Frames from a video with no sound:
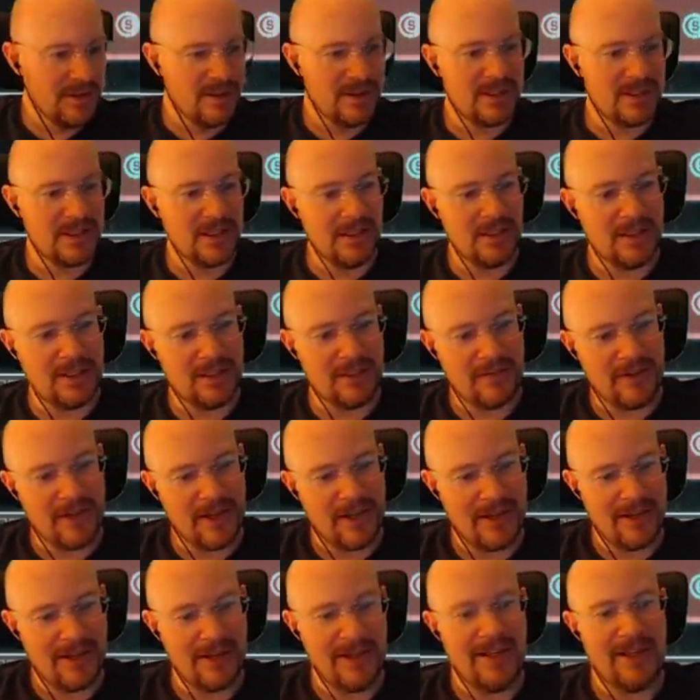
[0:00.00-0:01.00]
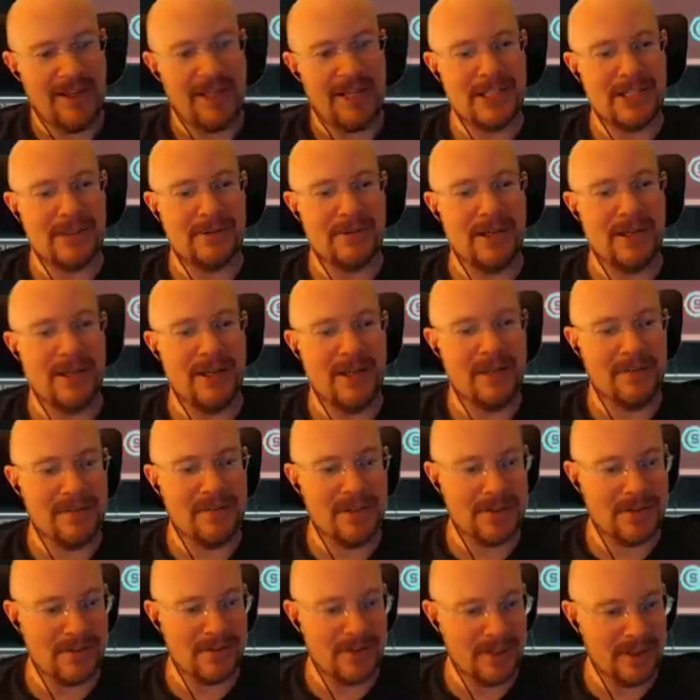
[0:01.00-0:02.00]
silly Deva has arrived,
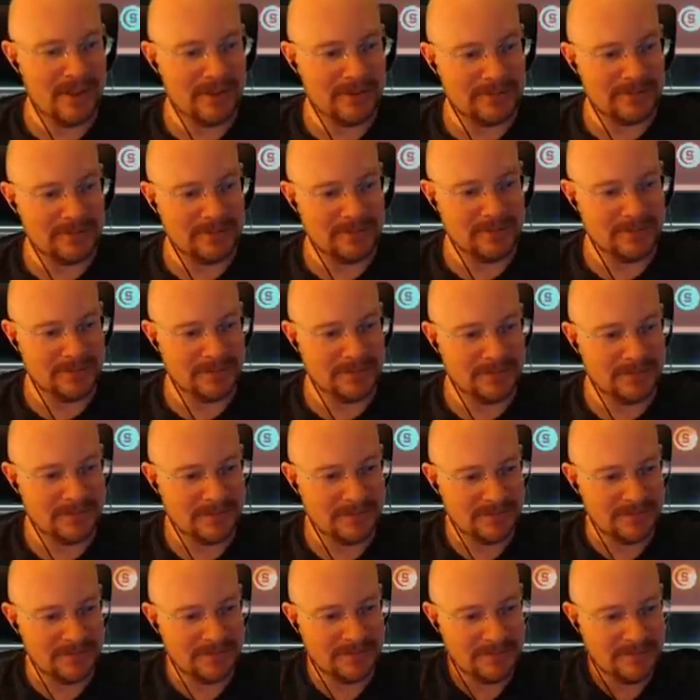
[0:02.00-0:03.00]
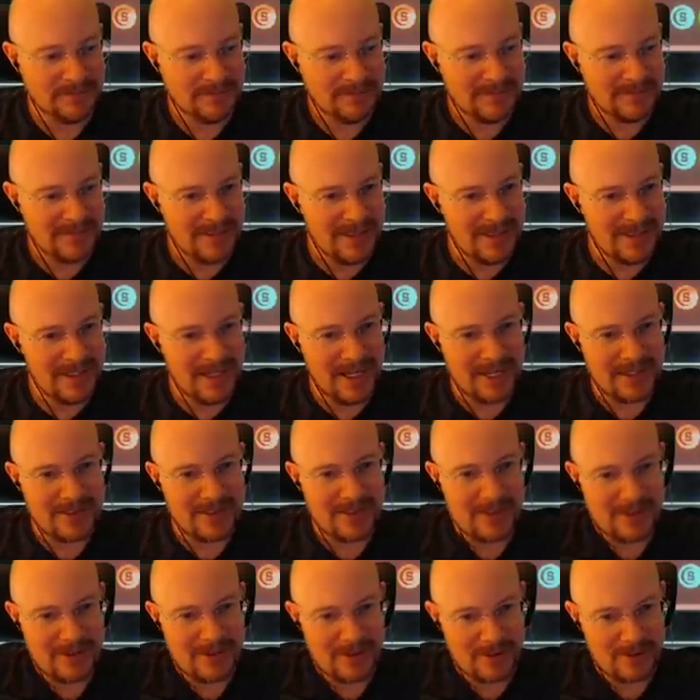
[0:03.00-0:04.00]
that's right. He's
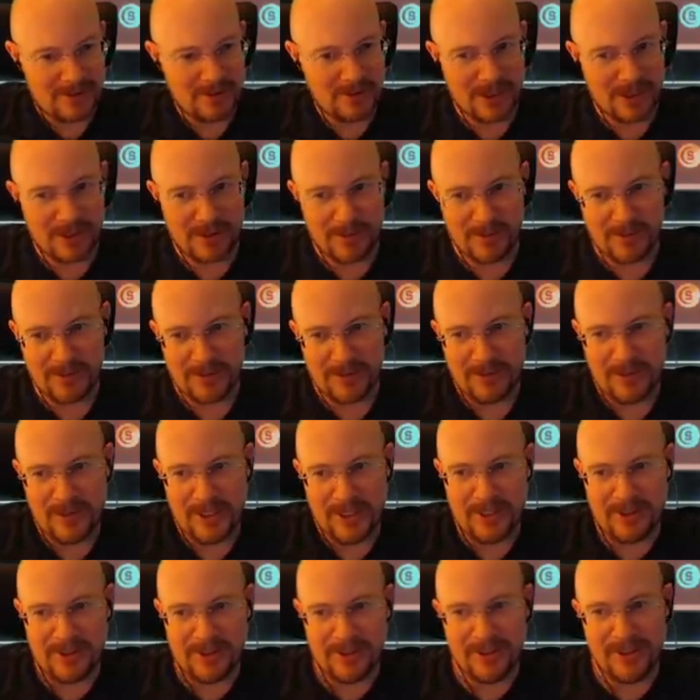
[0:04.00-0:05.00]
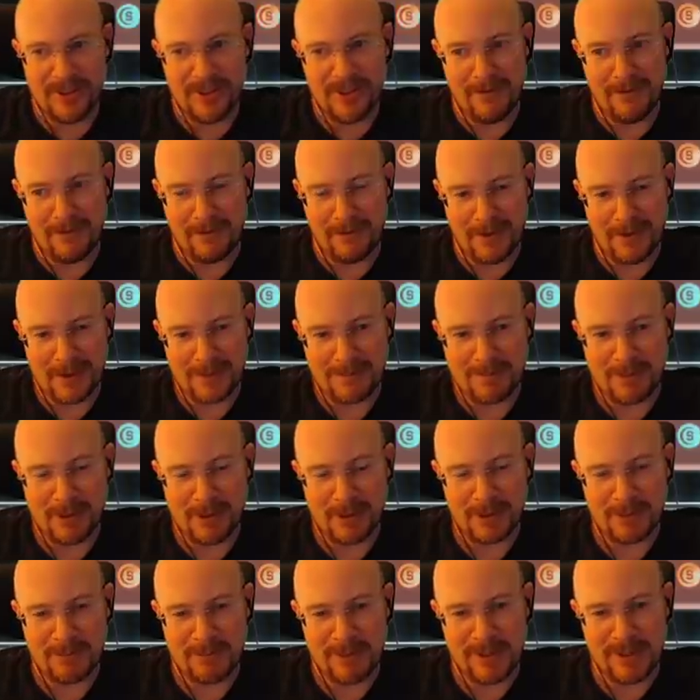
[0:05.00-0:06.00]
actually so smart. Well, if his
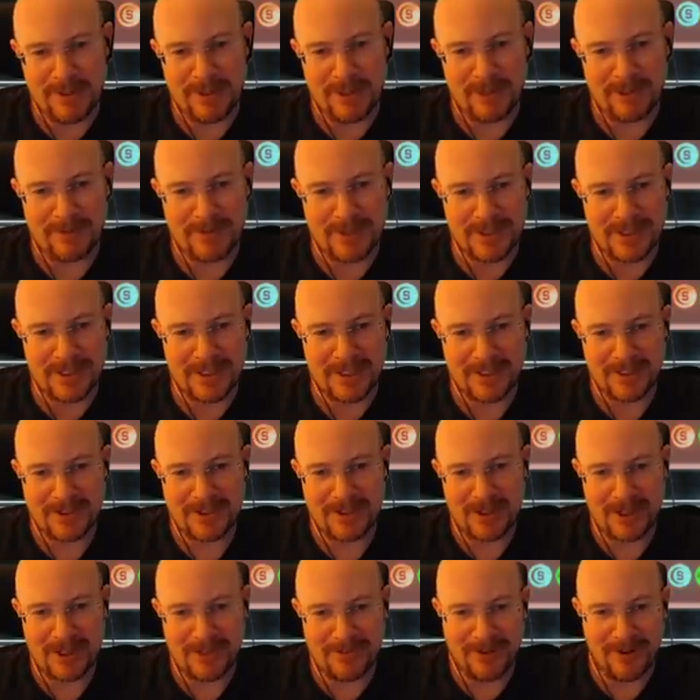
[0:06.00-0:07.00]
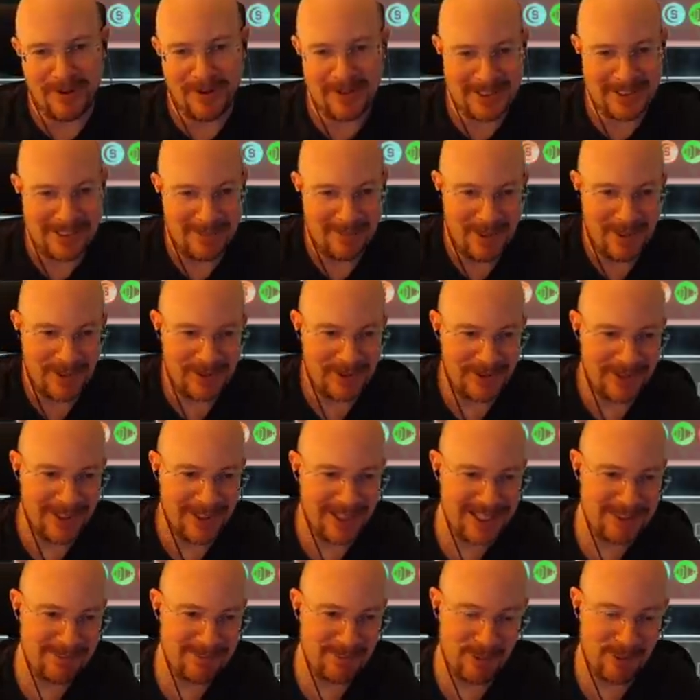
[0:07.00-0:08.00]
build's been nerfed, is he gonna try to find some other
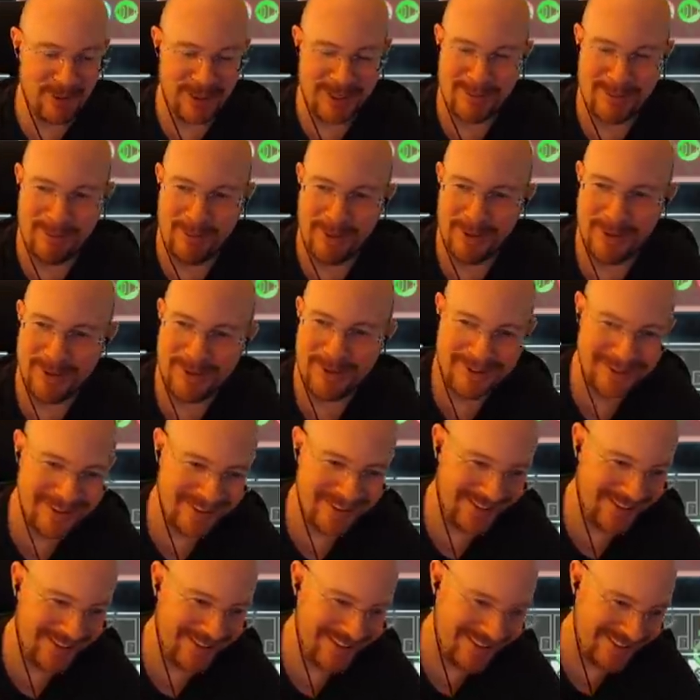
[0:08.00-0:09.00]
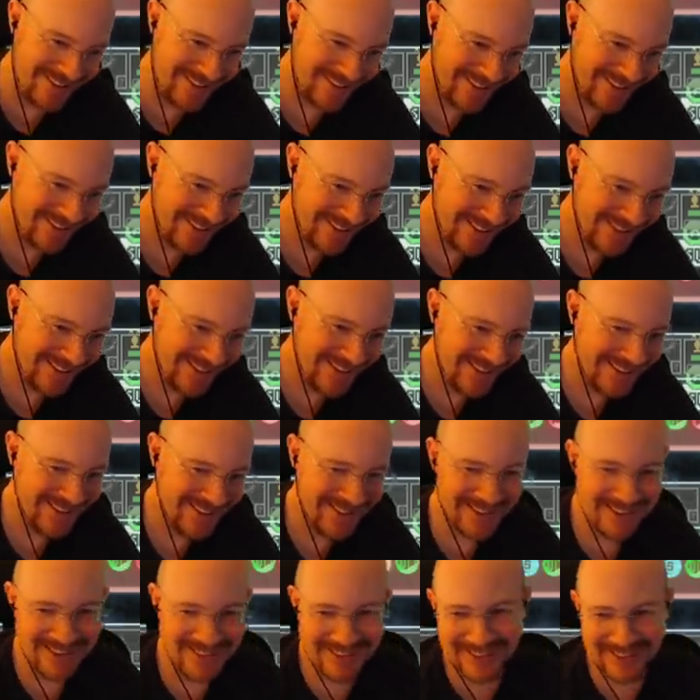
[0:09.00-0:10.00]
exploity build? Because
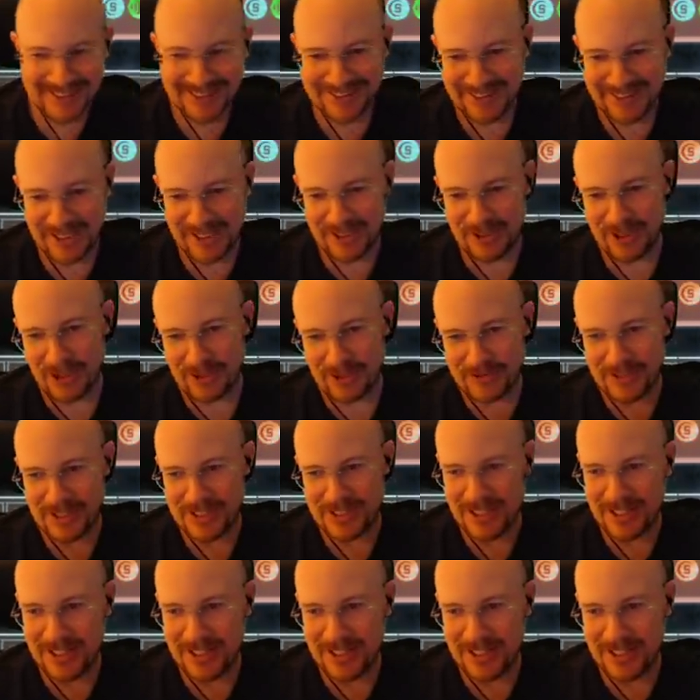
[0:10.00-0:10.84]
they nerfed his